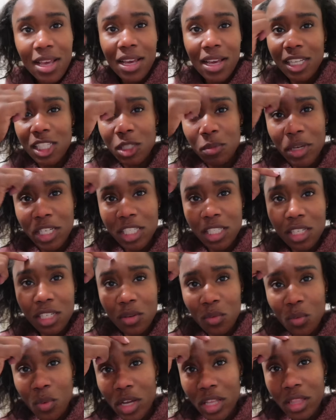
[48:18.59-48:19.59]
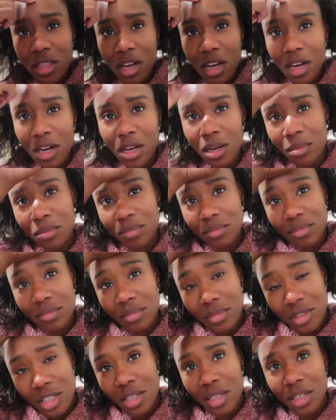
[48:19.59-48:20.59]
especially with um,
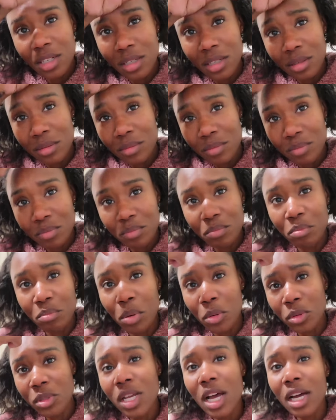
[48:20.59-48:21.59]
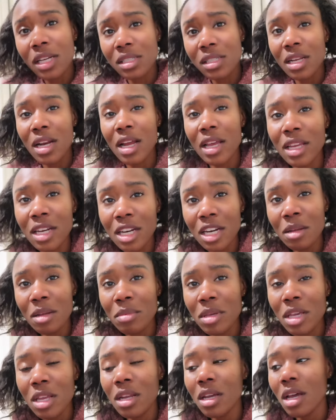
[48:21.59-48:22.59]
the Botox that I ended
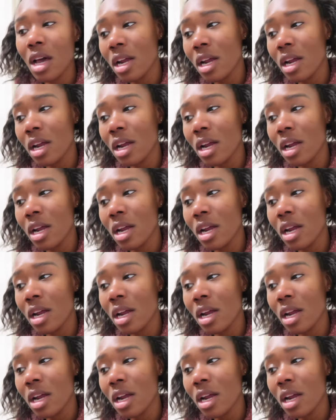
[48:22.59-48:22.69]
up getting.